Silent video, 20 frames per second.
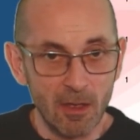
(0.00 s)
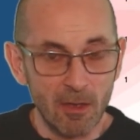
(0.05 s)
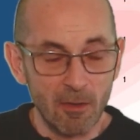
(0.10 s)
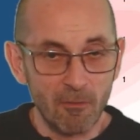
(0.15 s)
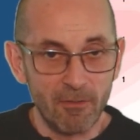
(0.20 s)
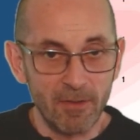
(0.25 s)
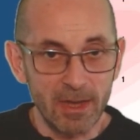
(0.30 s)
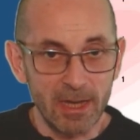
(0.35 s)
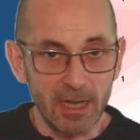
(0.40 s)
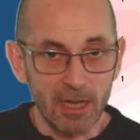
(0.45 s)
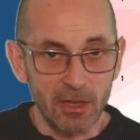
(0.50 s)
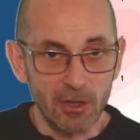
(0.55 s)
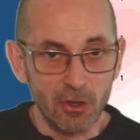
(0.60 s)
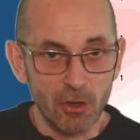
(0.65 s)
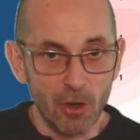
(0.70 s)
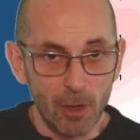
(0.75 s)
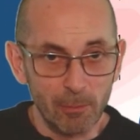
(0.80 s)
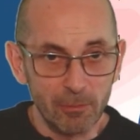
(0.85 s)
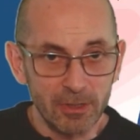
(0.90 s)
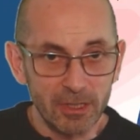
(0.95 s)
The
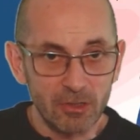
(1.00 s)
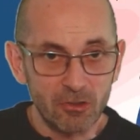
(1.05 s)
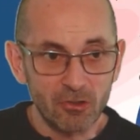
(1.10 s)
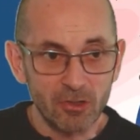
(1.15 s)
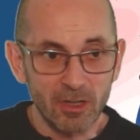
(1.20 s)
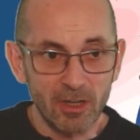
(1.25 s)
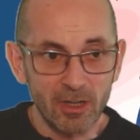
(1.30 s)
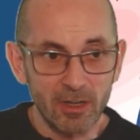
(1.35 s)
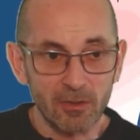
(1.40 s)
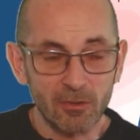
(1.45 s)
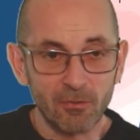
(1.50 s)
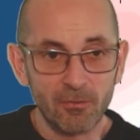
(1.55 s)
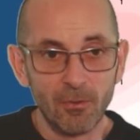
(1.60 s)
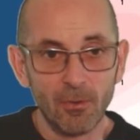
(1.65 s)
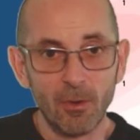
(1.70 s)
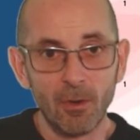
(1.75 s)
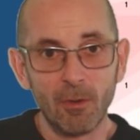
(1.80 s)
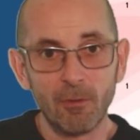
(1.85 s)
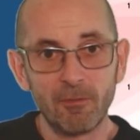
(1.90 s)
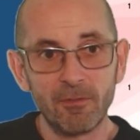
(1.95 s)
anomaly charts
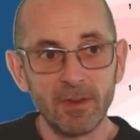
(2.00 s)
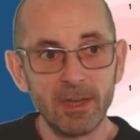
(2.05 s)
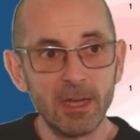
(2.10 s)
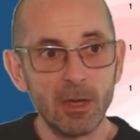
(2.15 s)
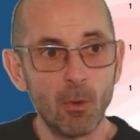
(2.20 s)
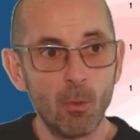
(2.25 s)
for the